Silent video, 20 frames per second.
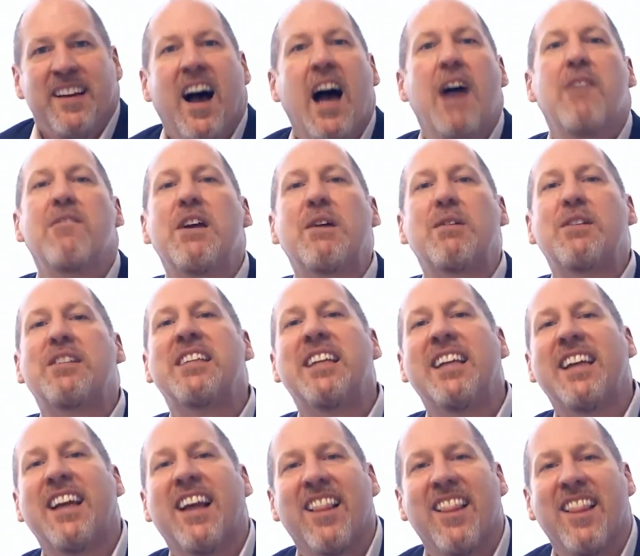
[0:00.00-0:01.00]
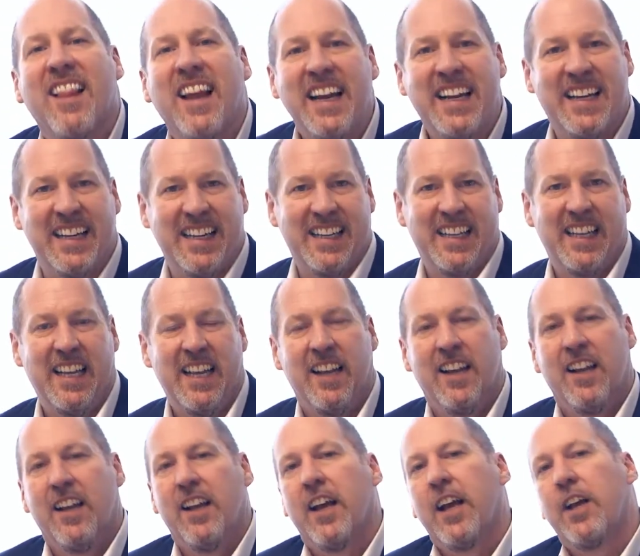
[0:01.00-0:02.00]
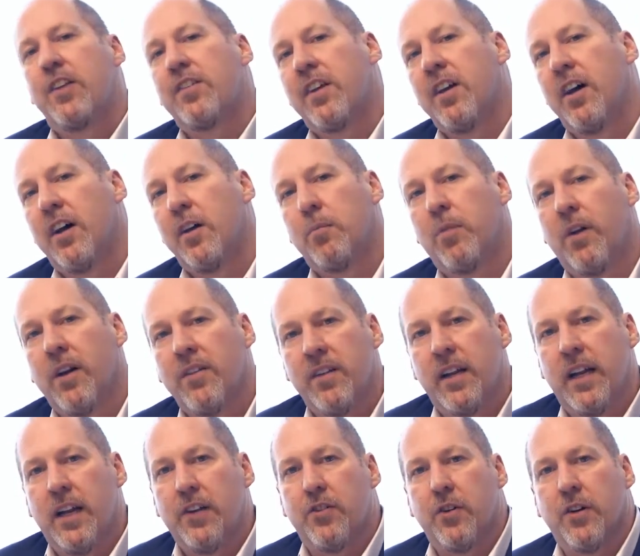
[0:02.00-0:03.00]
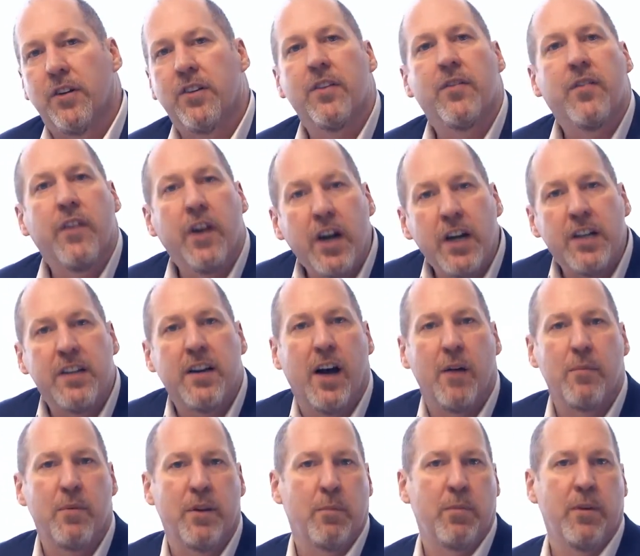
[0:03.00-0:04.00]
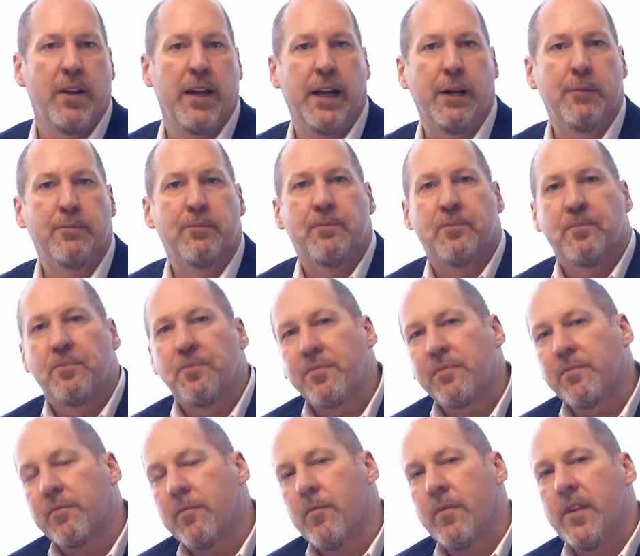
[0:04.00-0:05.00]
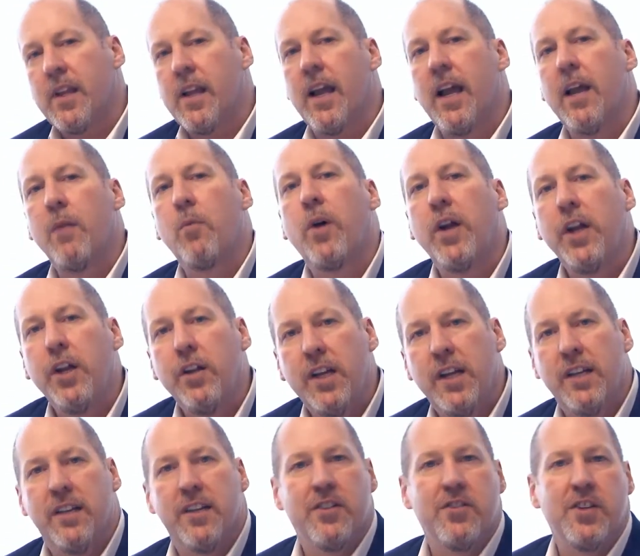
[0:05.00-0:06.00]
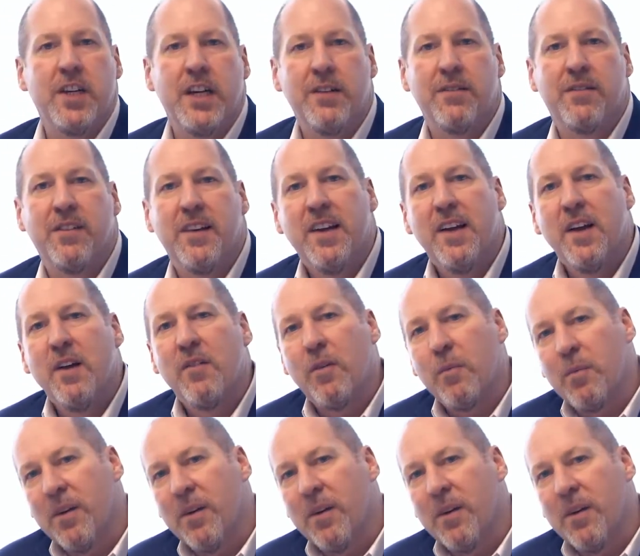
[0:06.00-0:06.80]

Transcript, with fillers: I've never seen anything like it. It's called presidential. It's the very top of the plan. And what you need to achieve for